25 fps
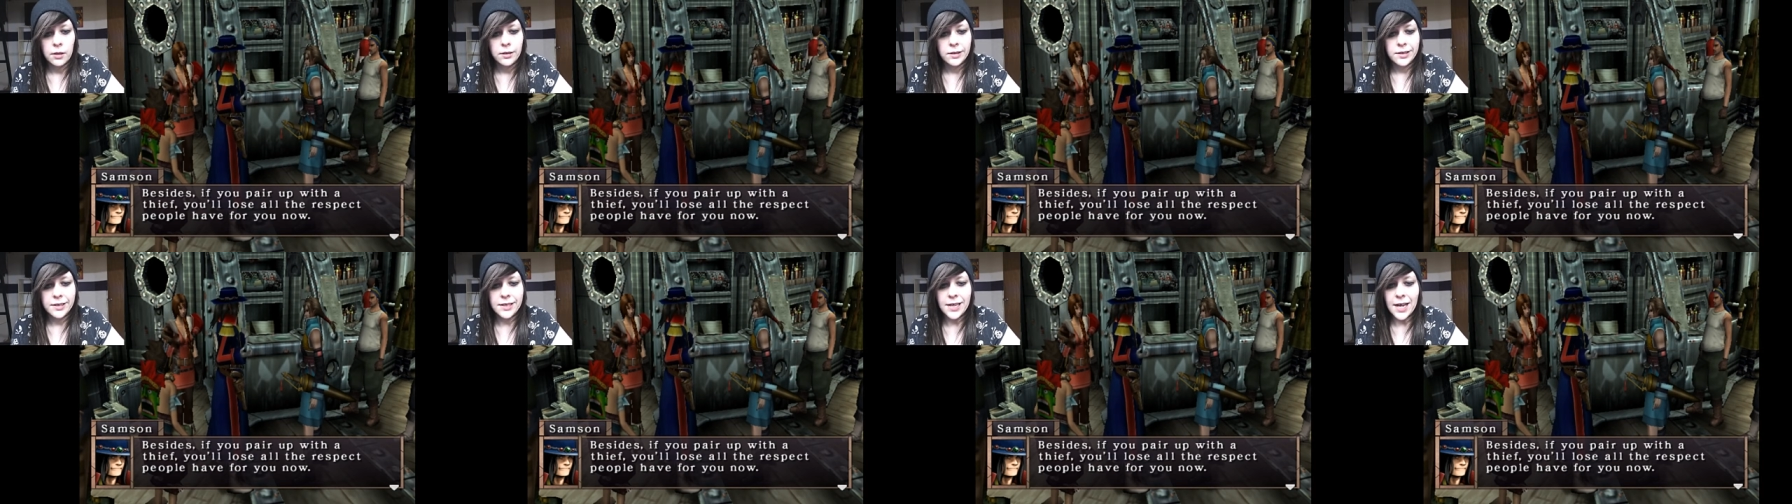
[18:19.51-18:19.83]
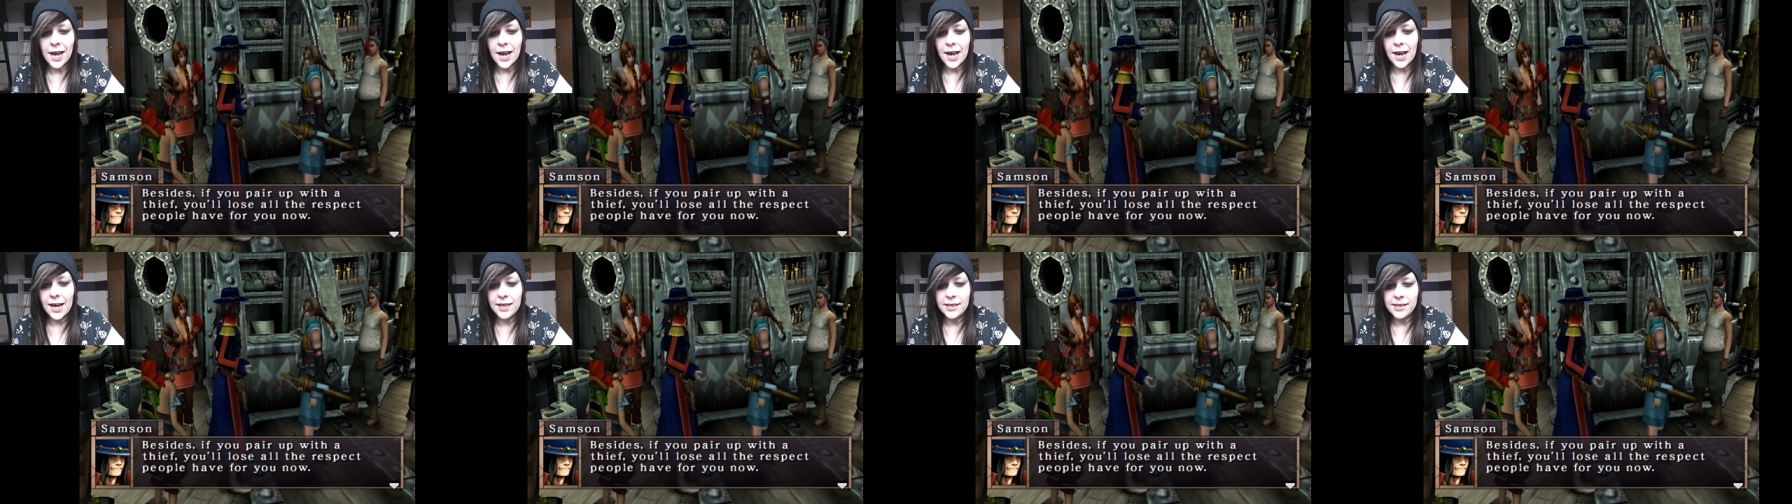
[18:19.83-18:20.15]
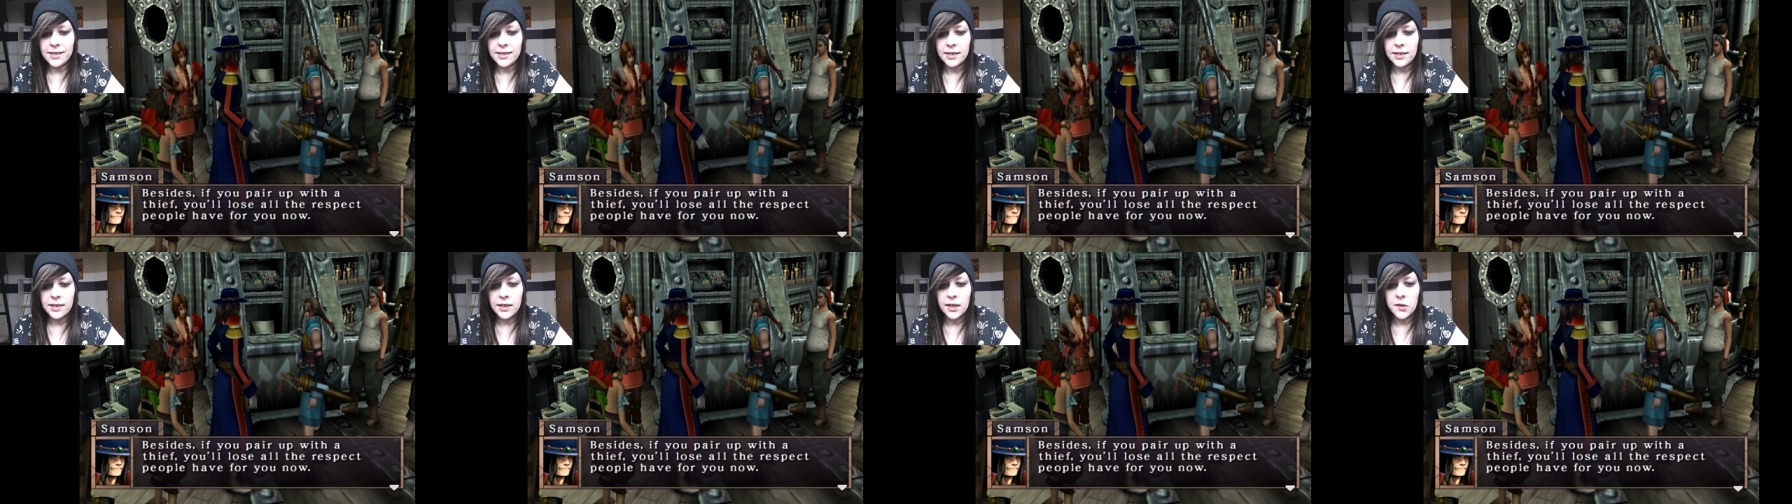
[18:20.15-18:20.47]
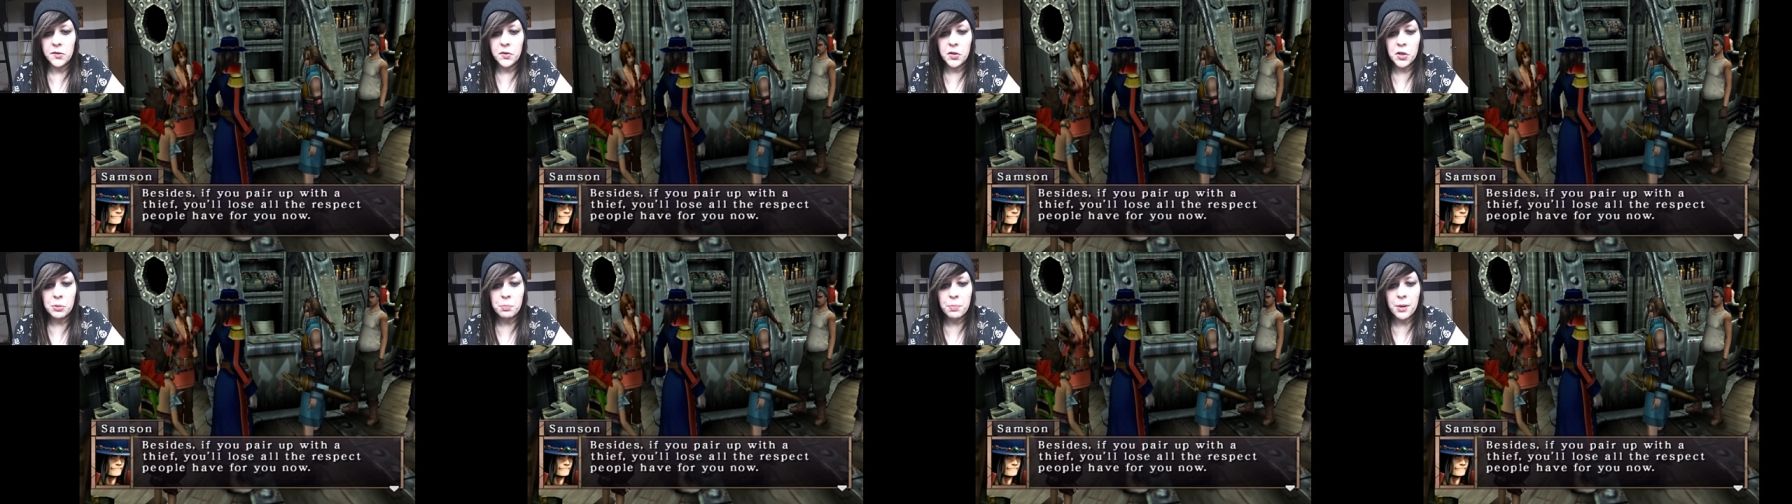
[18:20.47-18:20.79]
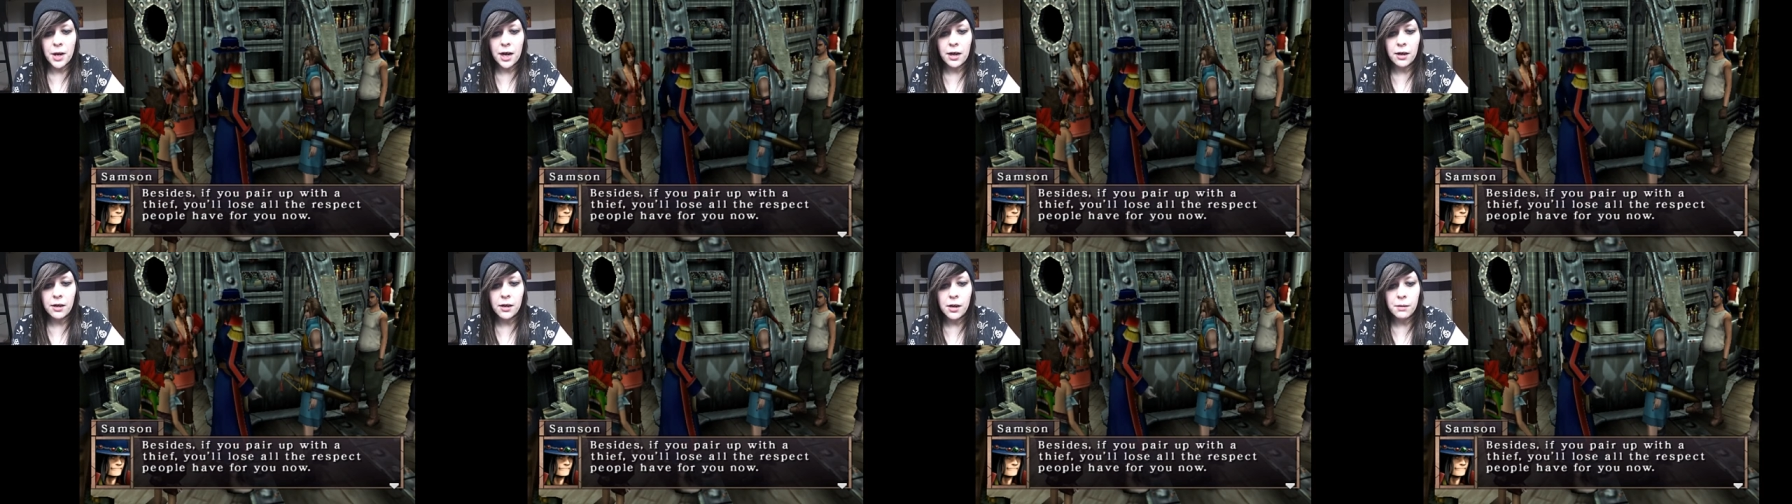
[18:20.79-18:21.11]
Besides, if you
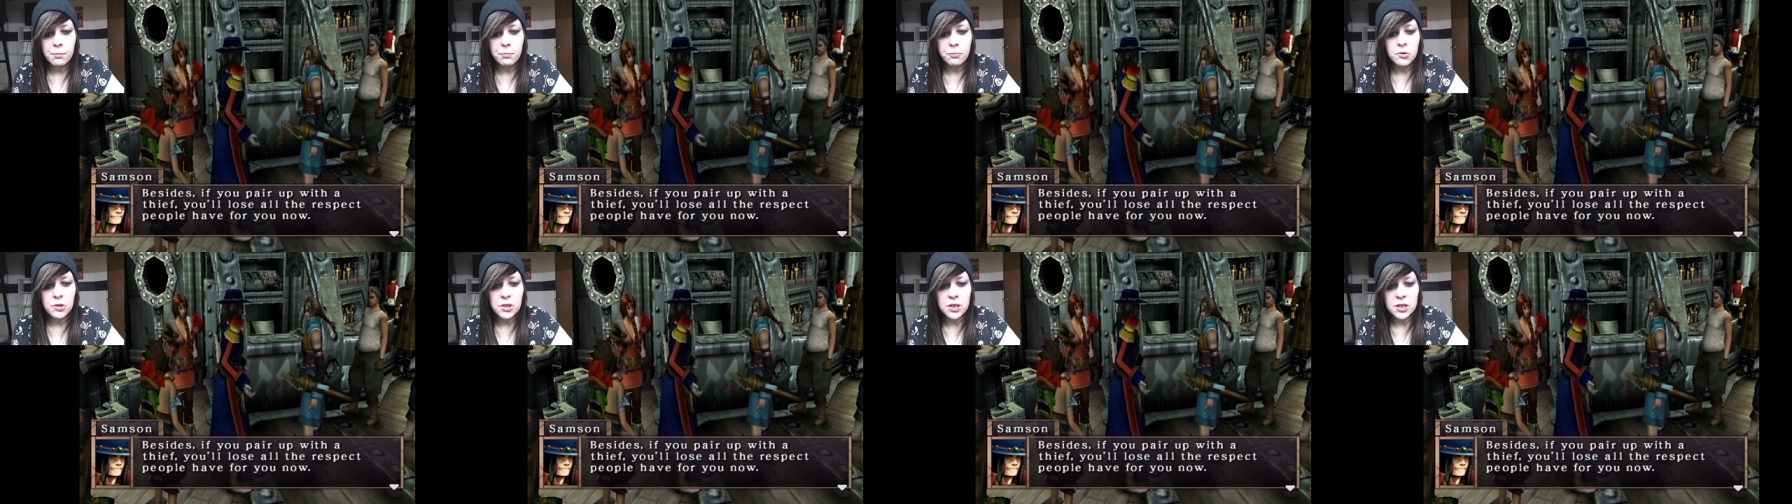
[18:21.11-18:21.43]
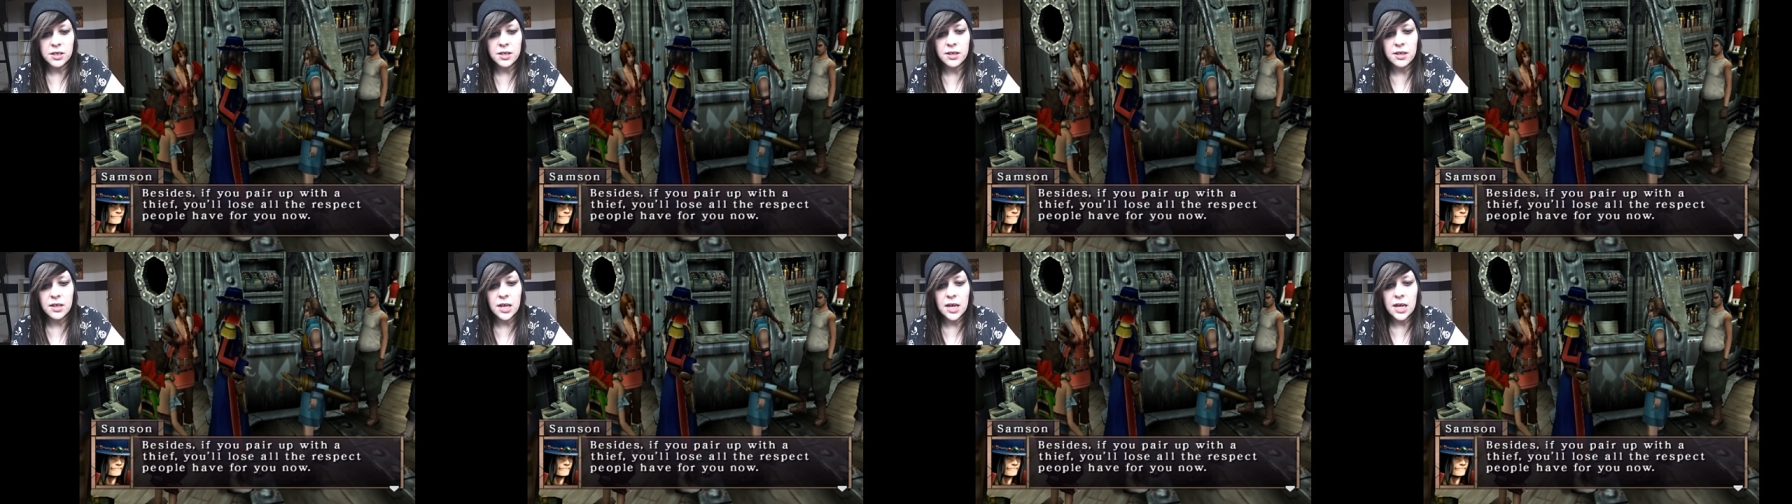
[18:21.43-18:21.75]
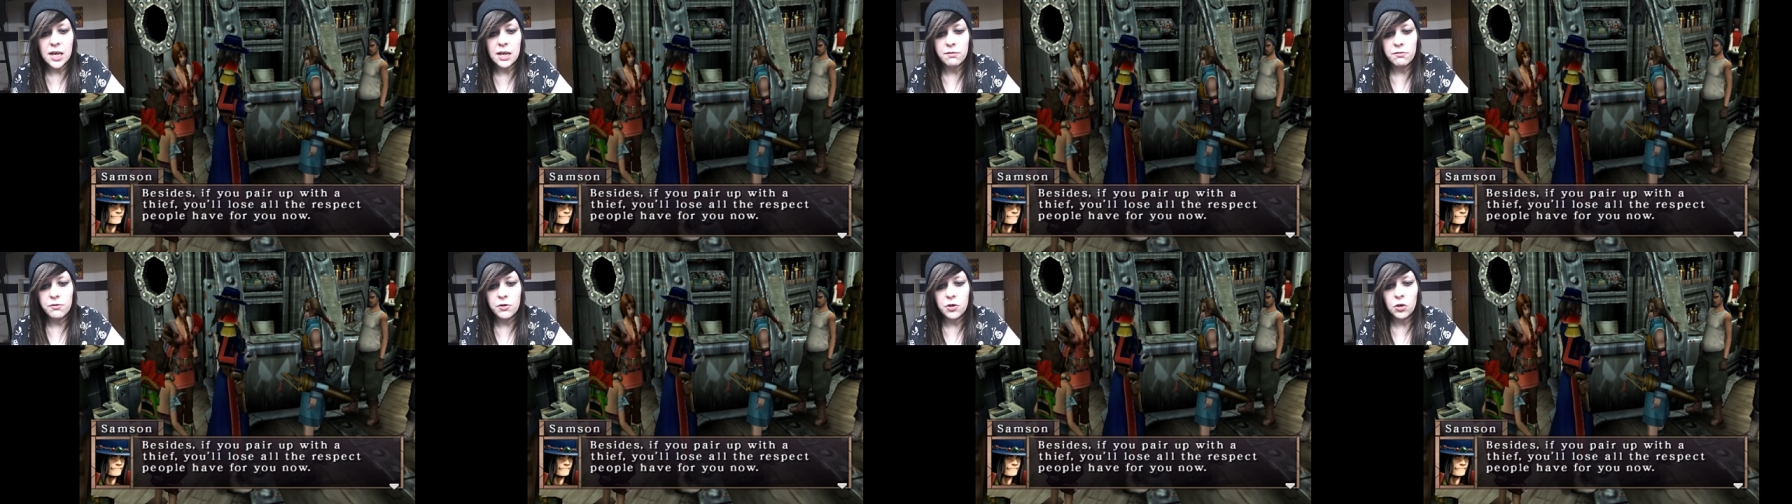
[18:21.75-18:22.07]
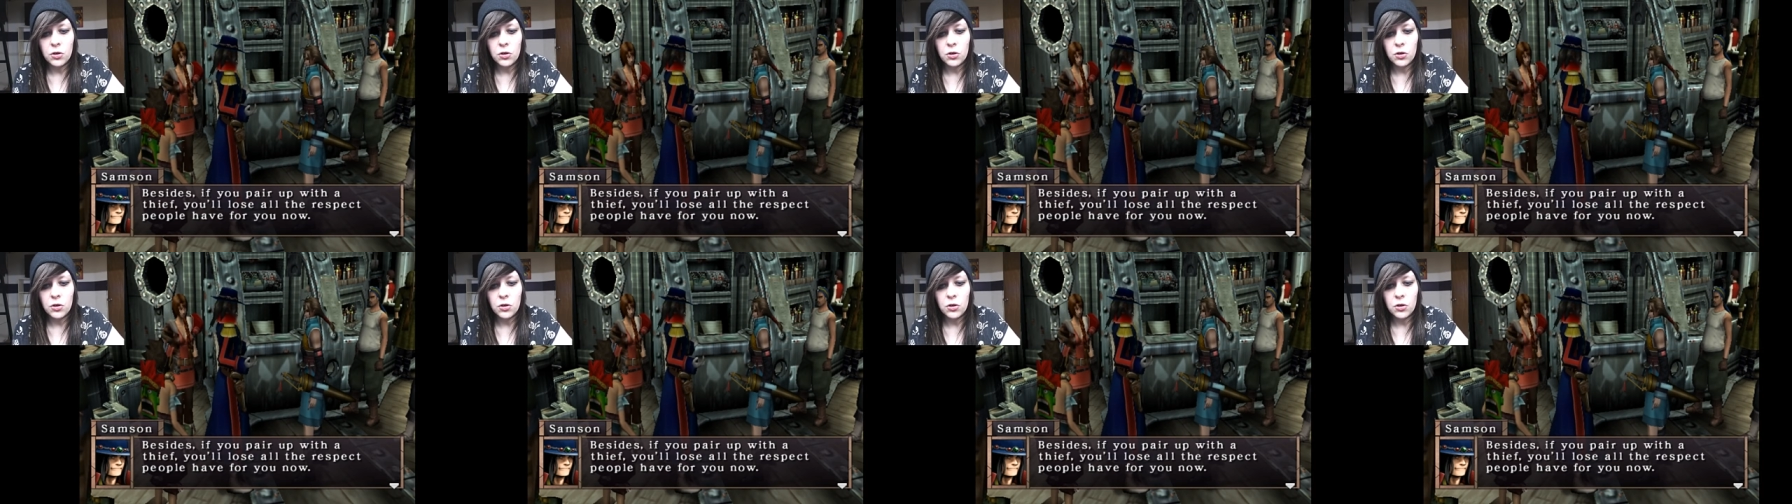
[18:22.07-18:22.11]
pair up with a thief,